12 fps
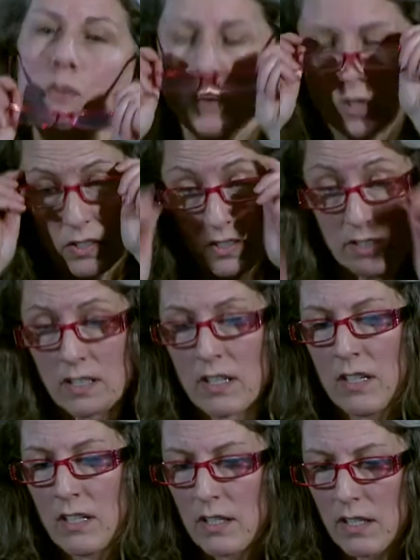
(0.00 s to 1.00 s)
works
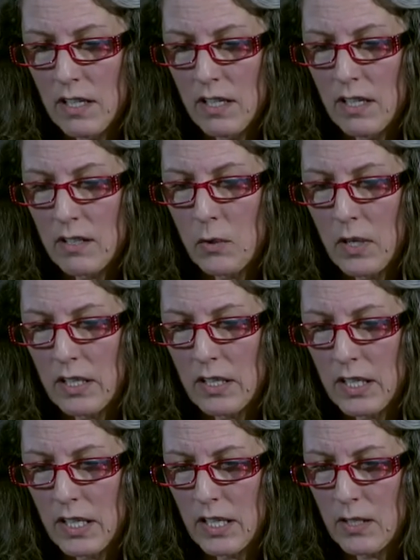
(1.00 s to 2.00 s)

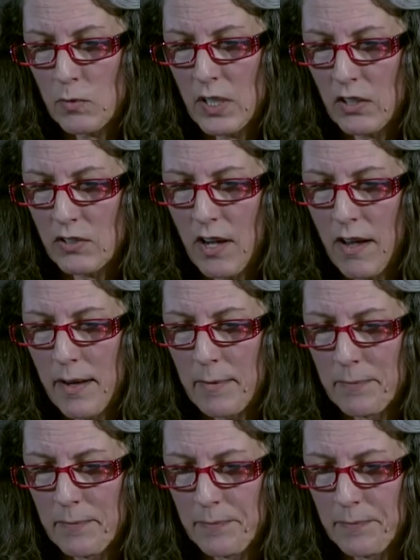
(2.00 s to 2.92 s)
quickly in real time.